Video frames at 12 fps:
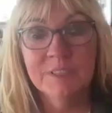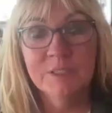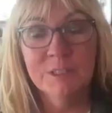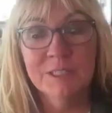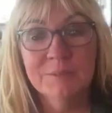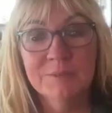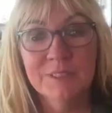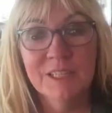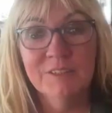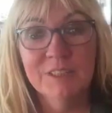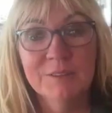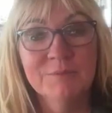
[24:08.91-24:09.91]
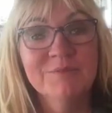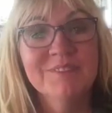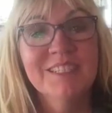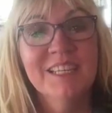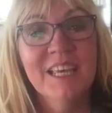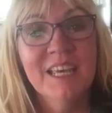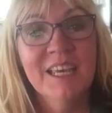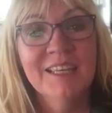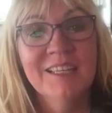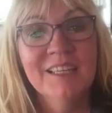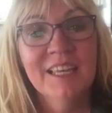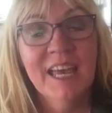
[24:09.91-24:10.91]
absolutely. Love it.
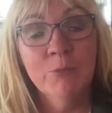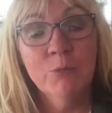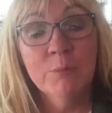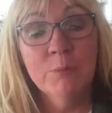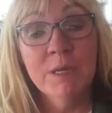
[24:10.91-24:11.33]
And